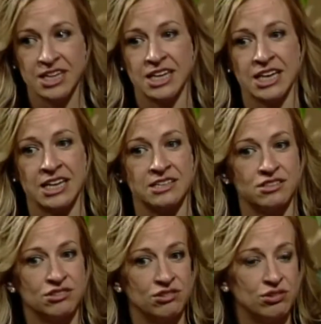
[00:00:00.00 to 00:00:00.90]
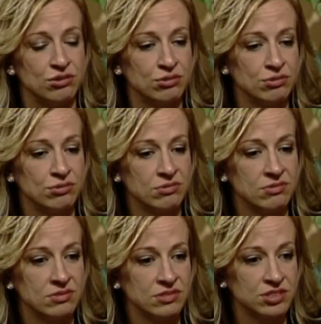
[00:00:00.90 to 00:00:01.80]
and you
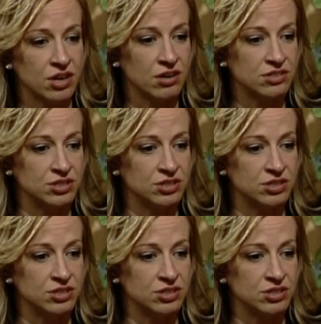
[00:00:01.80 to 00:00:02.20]
start